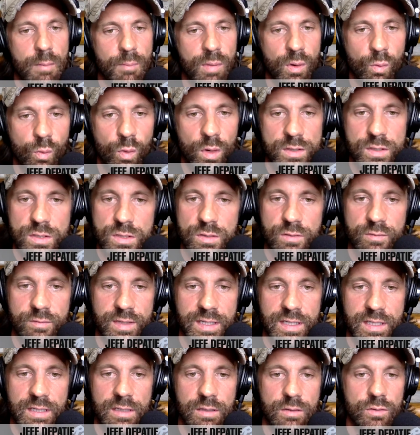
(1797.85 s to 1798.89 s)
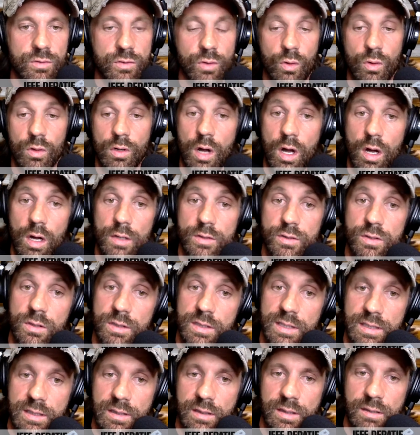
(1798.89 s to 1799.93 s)
But once you've healed or on your
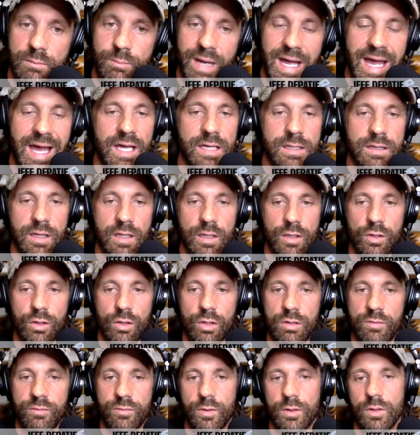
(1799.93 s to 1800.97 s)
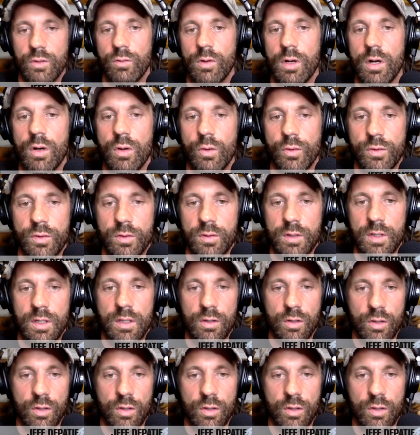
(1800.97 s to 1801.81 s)
healing path, look for growth.